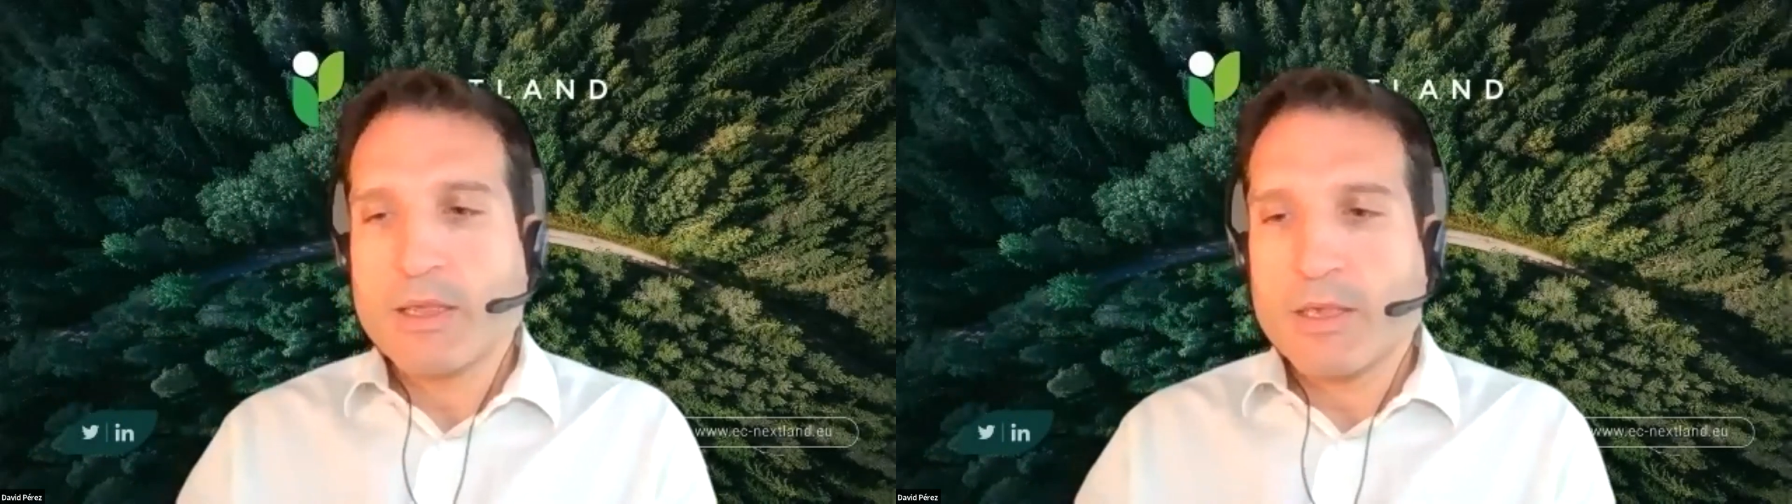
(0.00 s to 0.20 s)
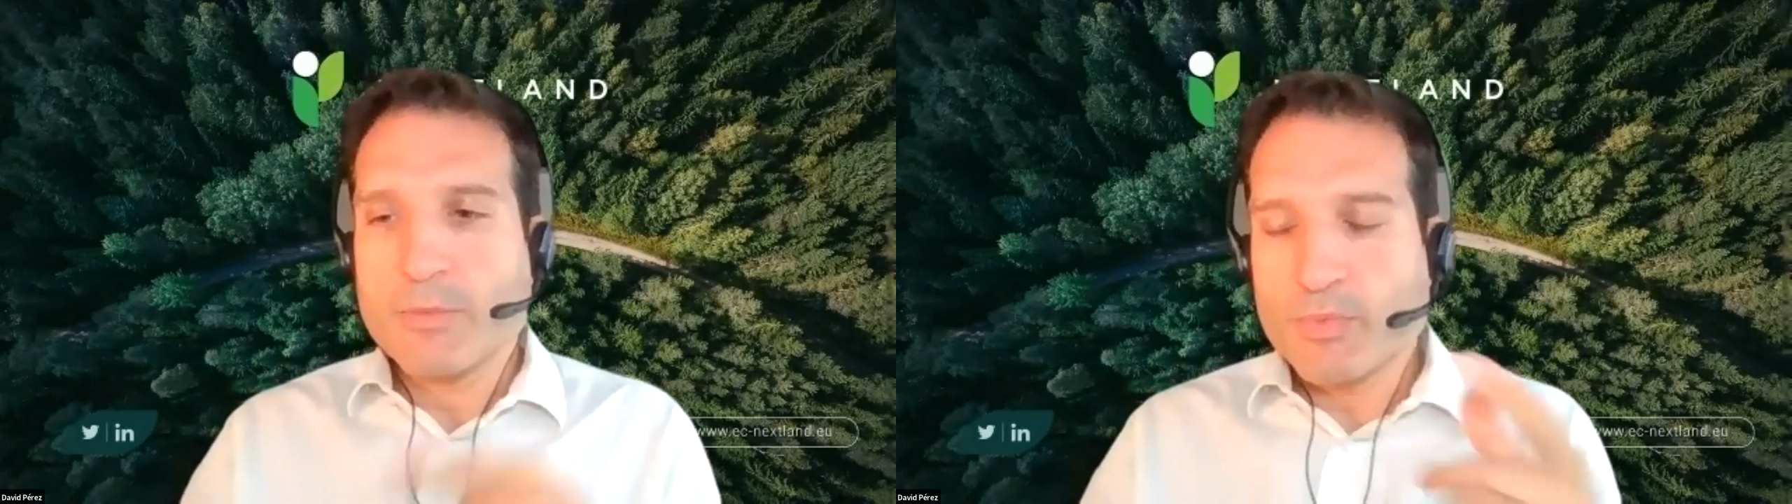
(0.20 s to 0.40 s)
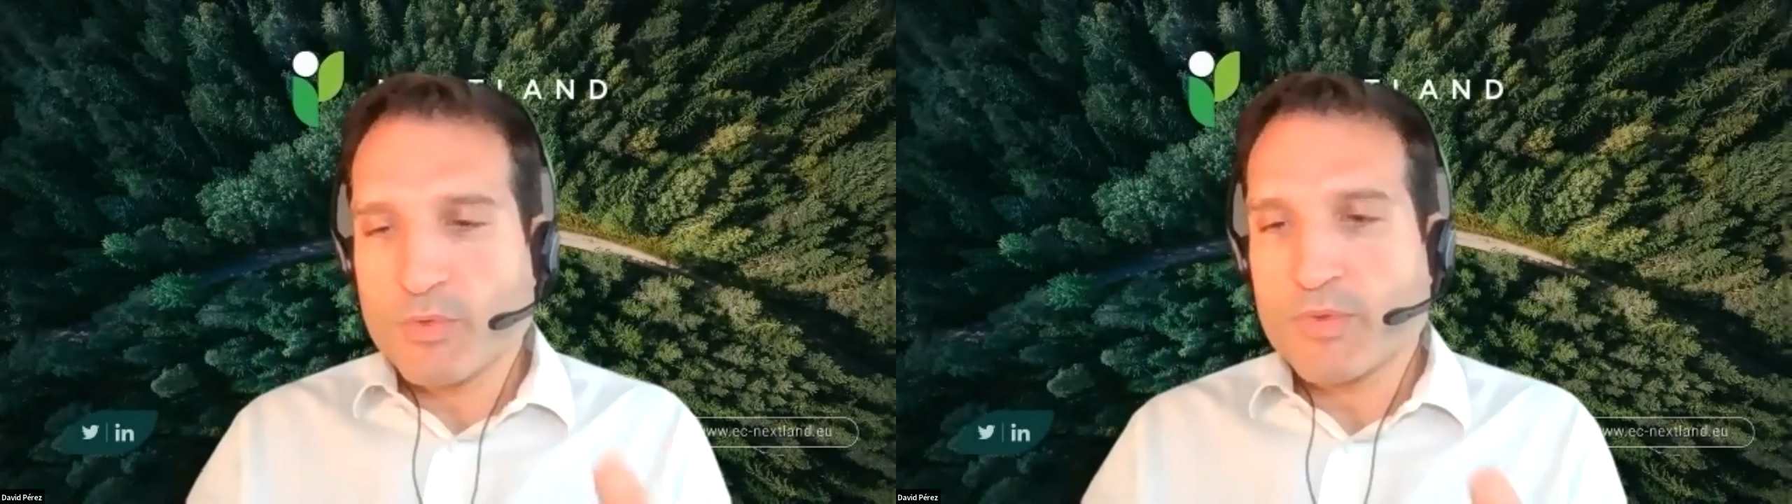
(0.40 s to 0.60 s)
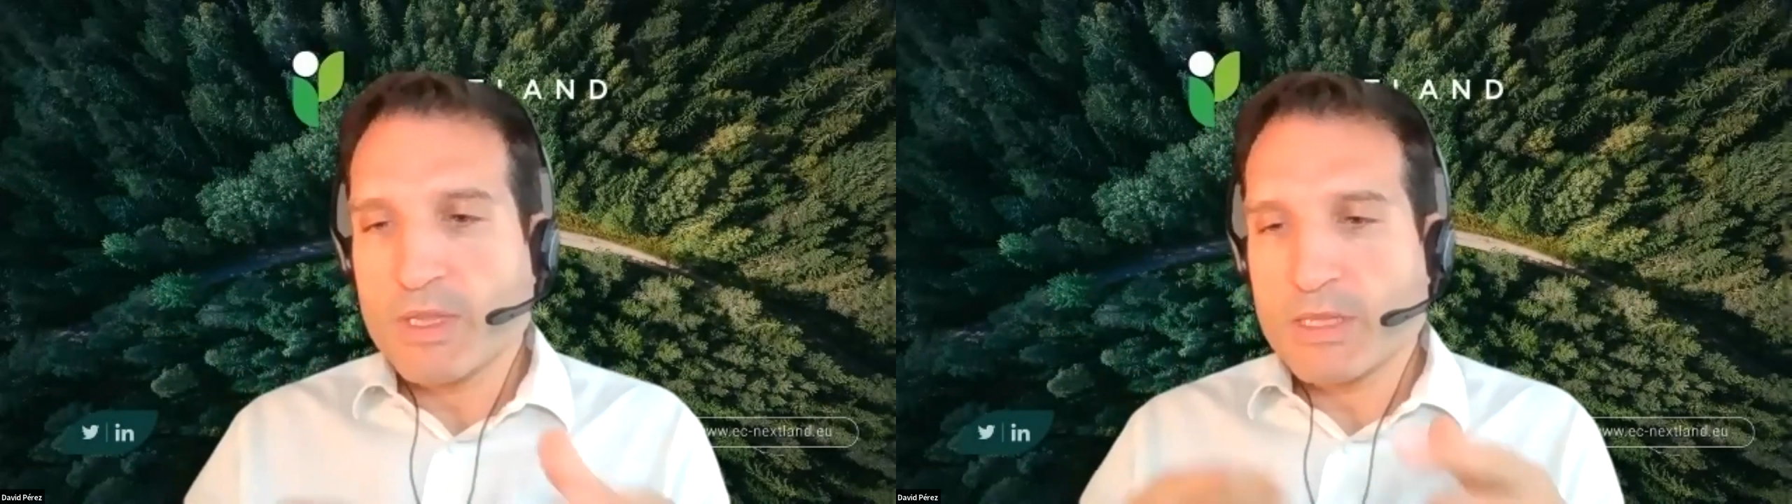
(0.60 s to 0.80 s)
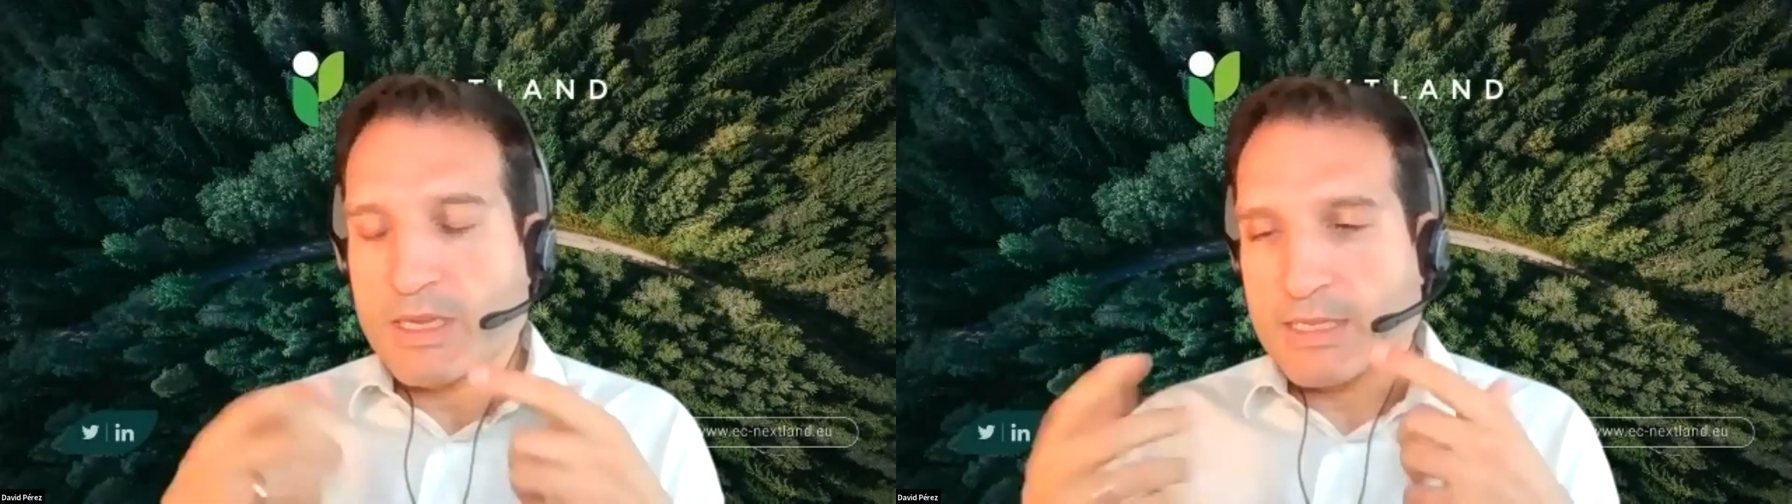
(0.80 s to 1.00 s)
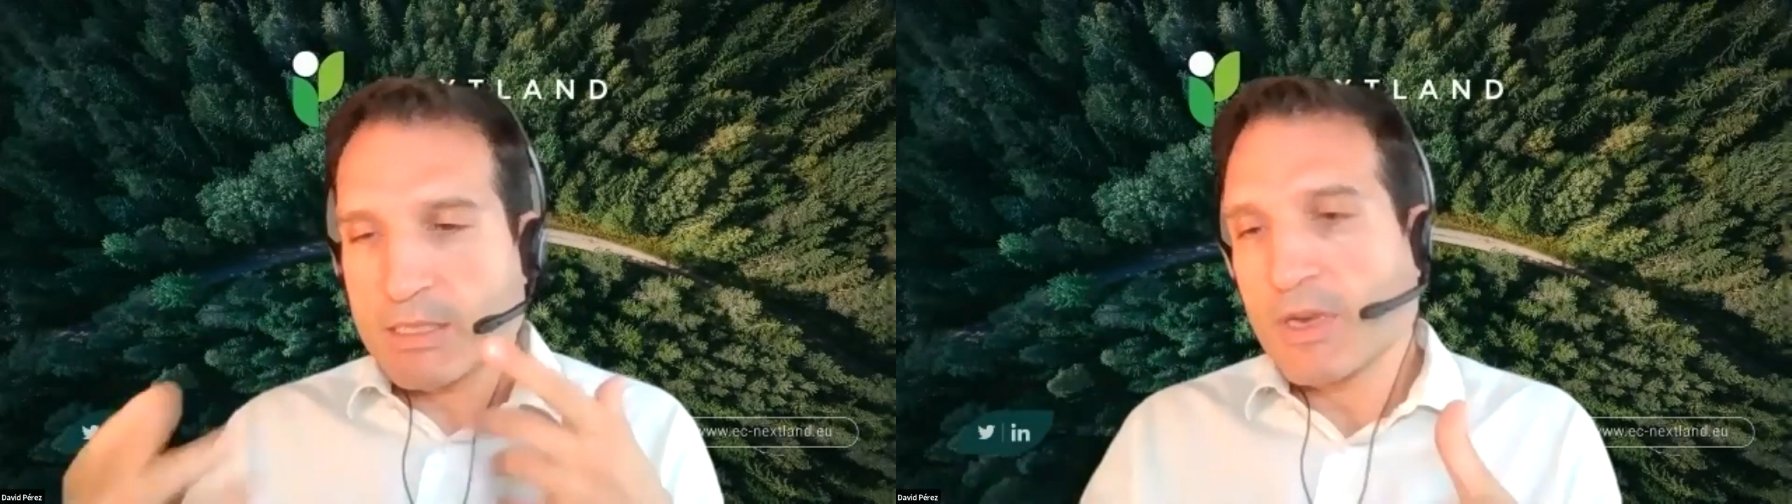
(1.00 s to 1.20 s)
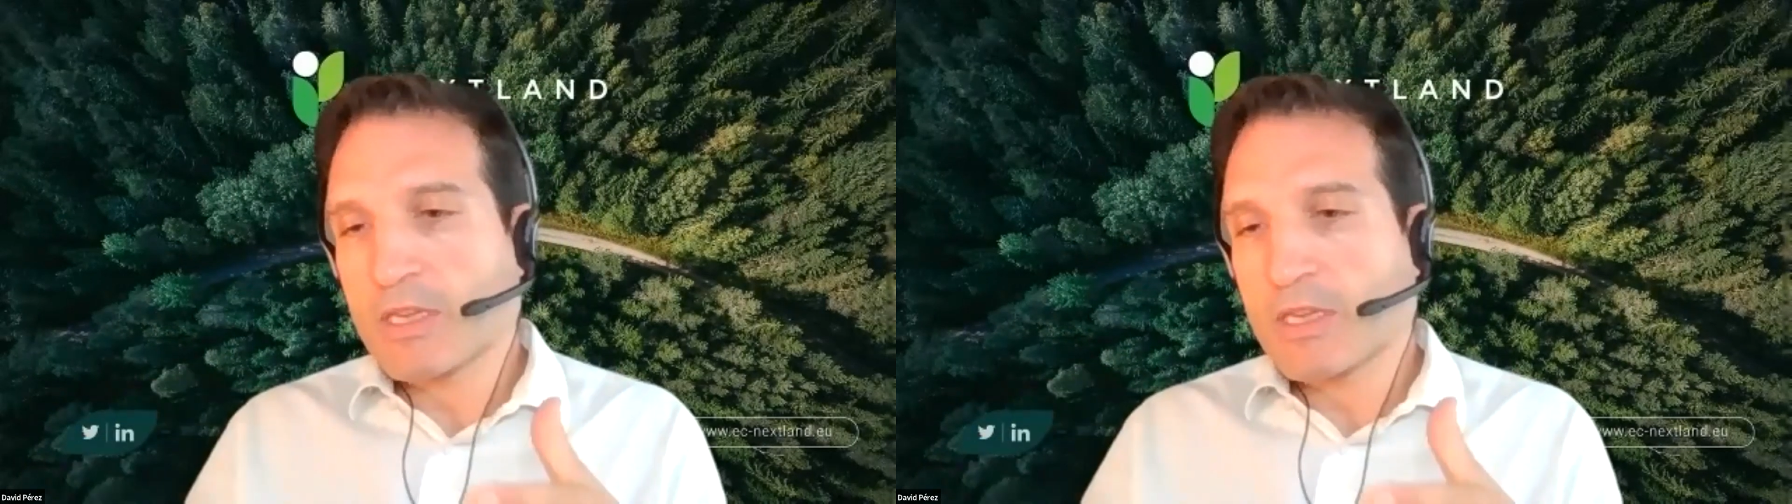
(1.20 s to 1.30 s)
improving the customer